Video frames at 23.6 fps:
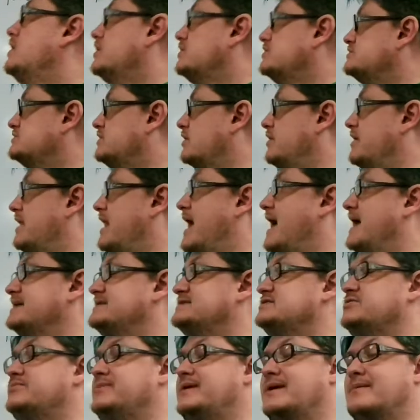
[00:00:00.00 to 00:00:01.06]
So it
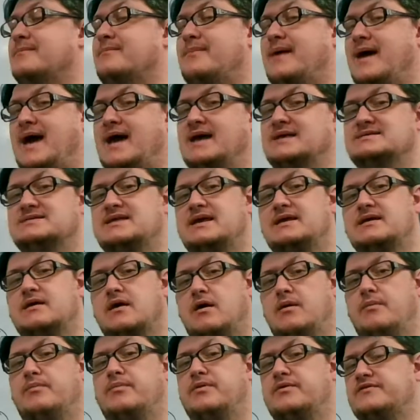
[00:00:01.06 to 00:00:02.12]
has to be in passé
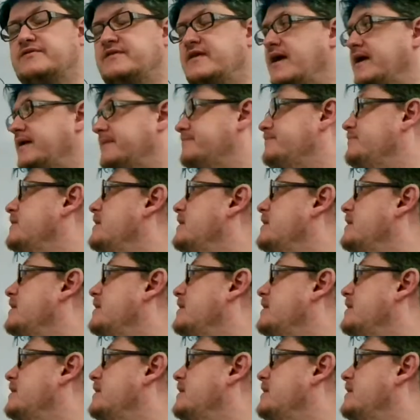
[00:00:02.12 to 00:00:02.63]
composé.